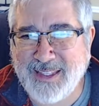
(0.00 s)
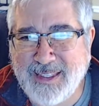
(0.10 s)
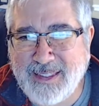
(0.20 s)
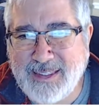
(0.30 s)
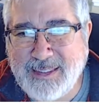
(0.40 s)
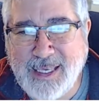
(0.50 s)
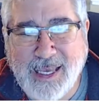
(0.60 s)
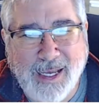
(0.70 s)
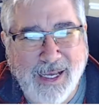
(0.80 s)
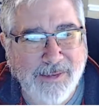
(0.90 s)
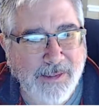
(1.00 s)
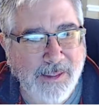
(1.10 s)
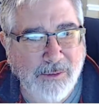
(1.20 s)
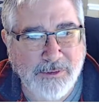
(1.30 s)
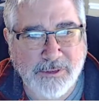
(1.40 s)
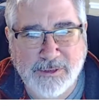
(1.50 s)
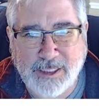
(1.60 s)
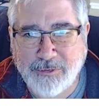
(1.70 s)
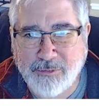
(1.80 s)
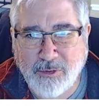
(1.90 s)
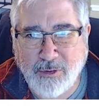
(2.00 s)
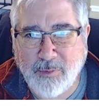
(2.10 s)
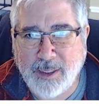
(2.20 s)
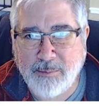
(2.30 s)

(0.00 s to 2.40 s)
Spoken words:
Yeah, and then there was just that throwaway